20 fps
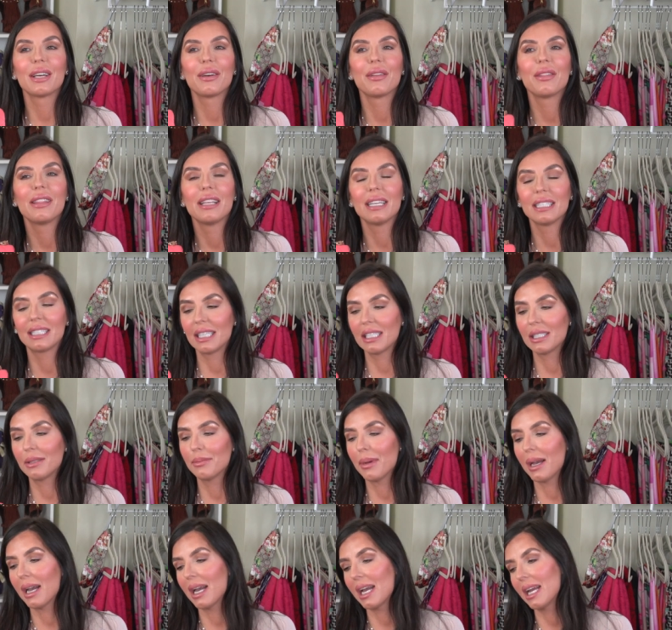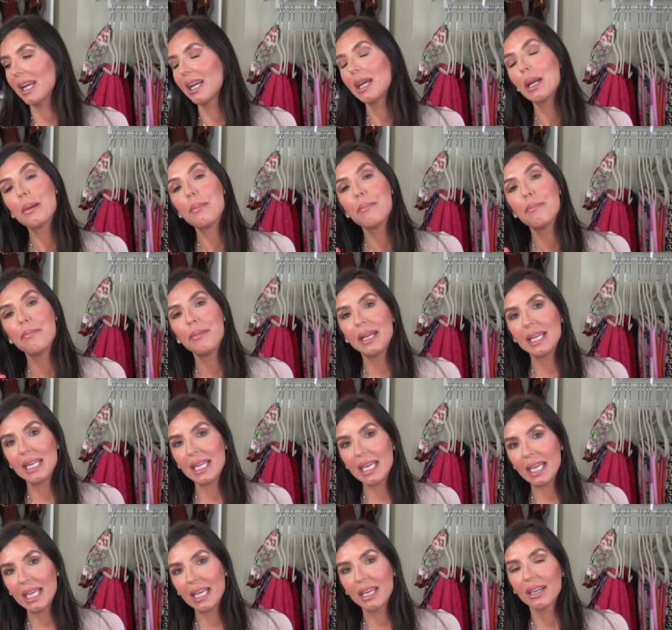So this is my
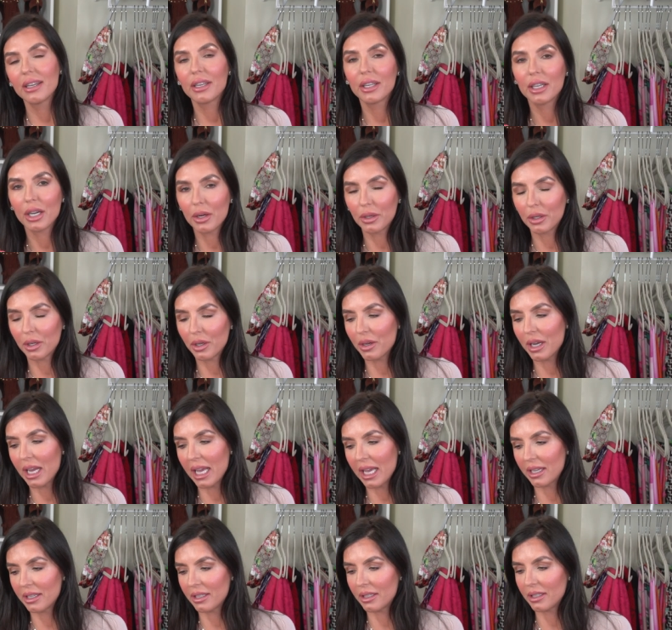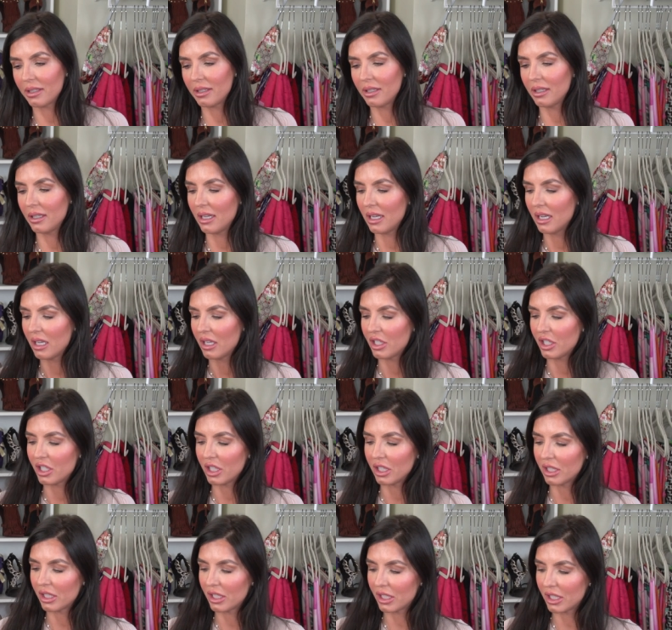Mini Coco Handle.
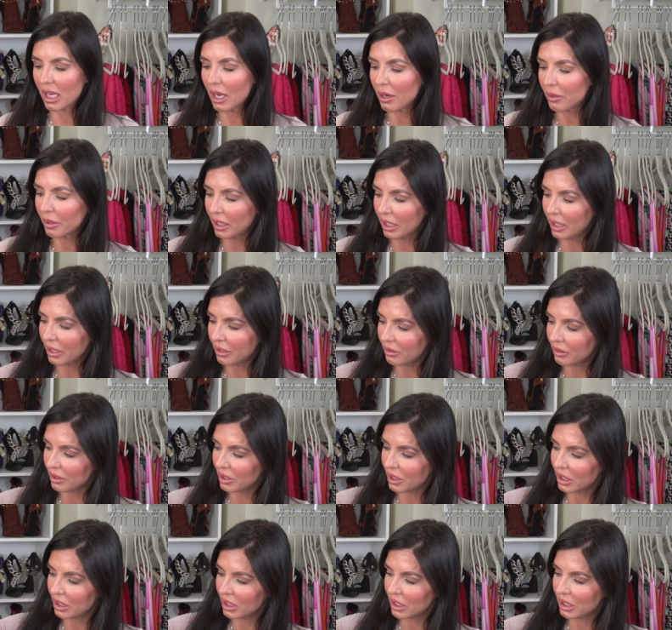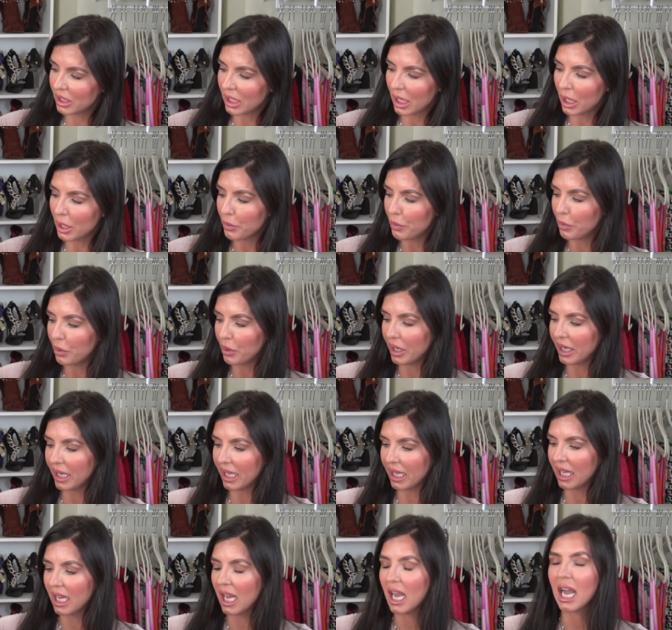She's so cute, she's so
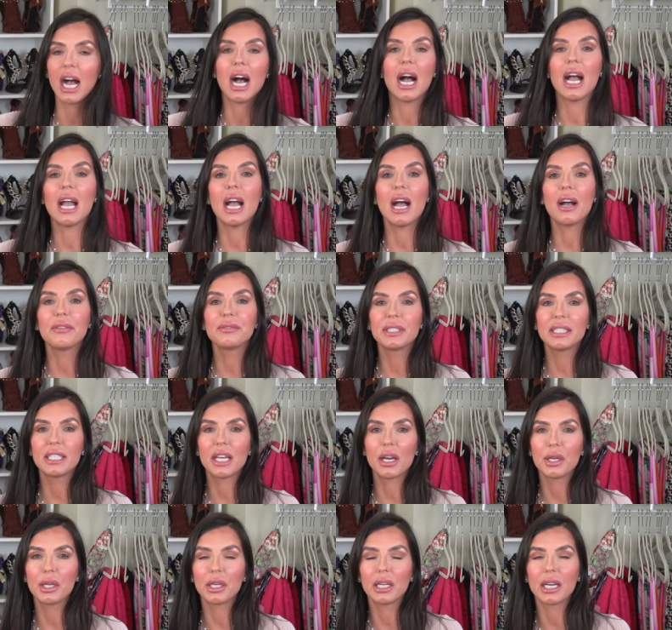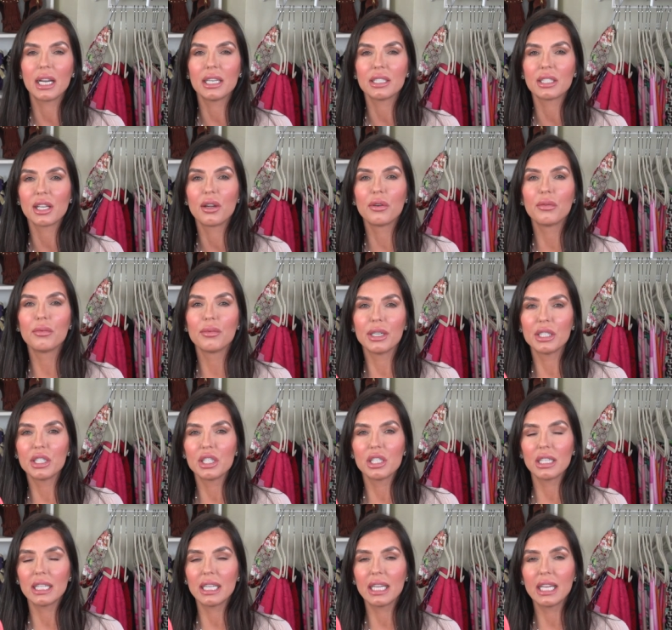pretty. I have to tell you guys,
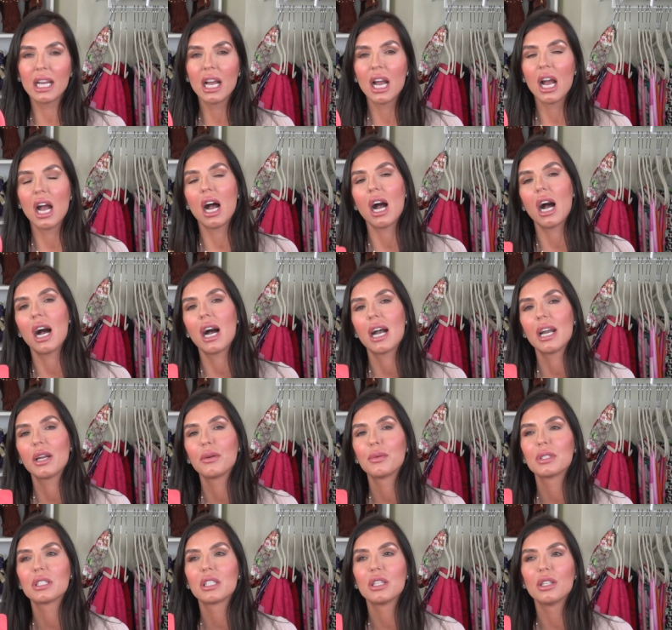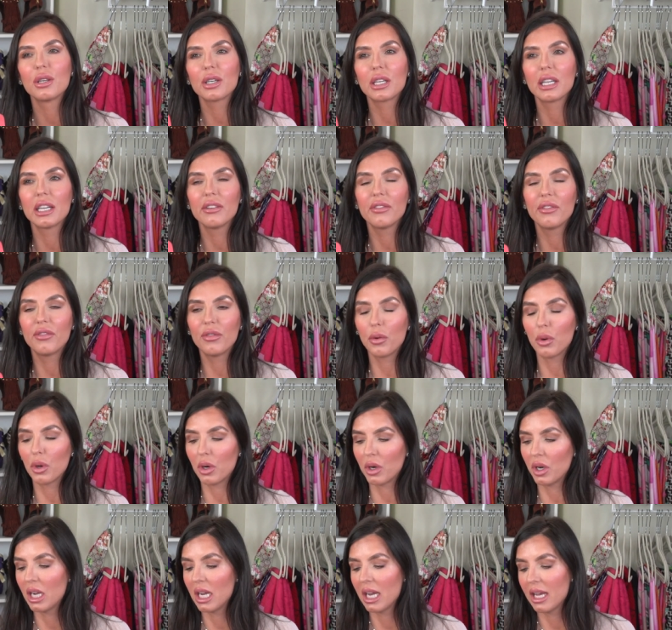originally I was looking
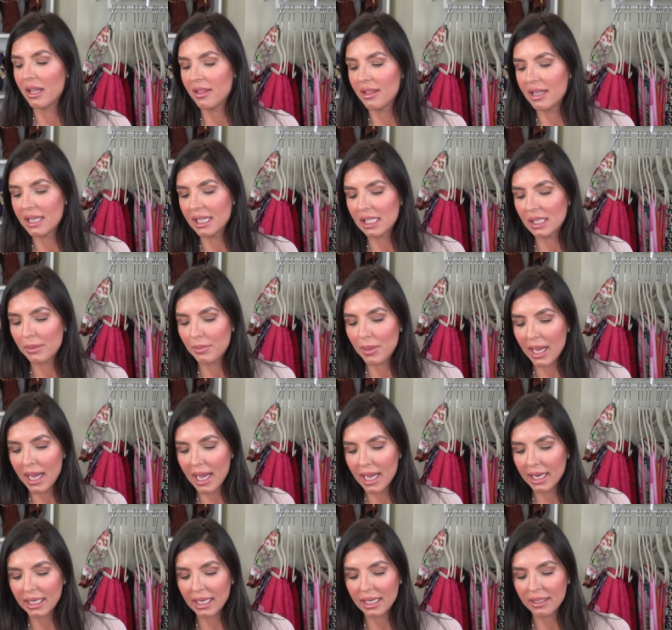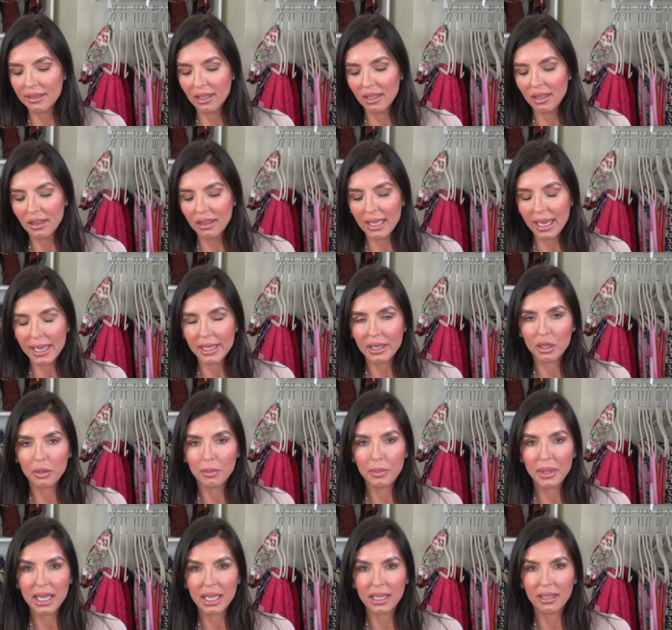for this bag in the lighter
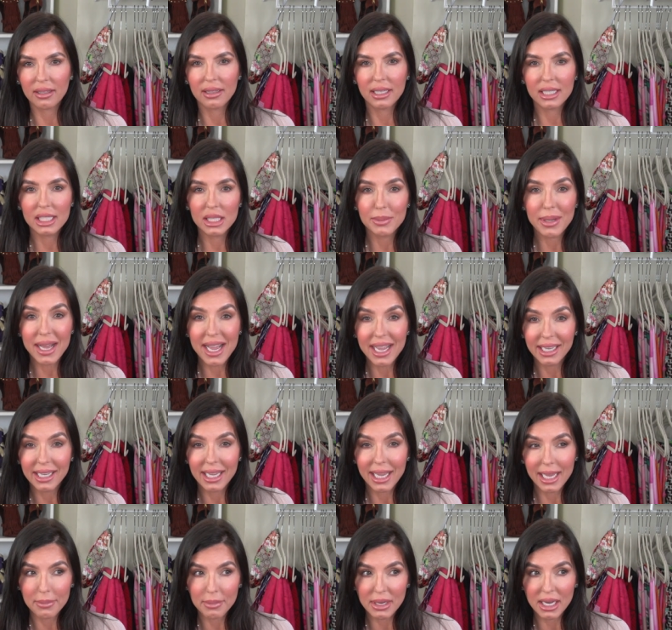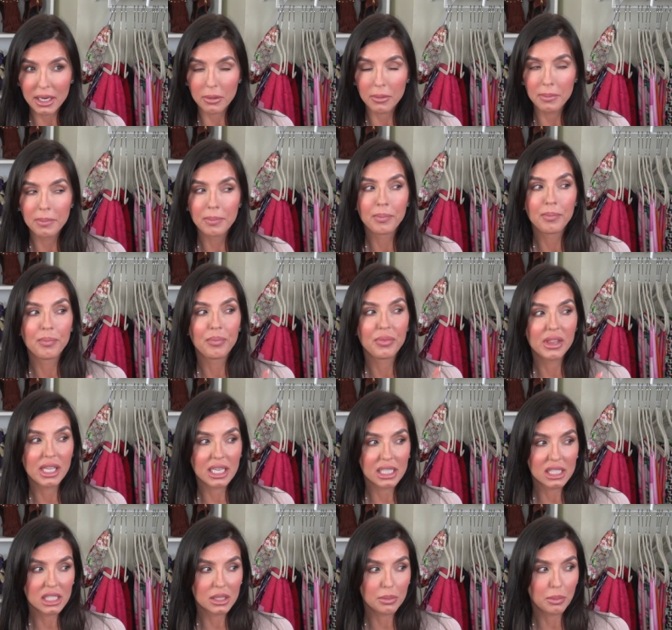pink. This bag came out
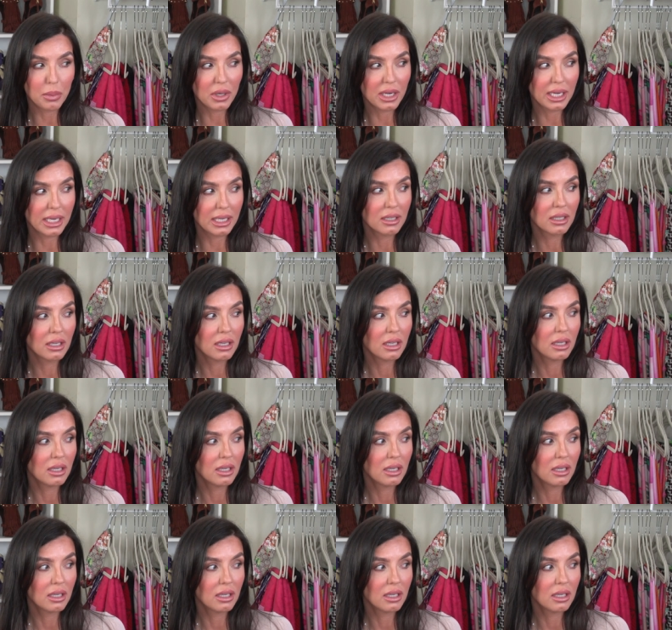this spring,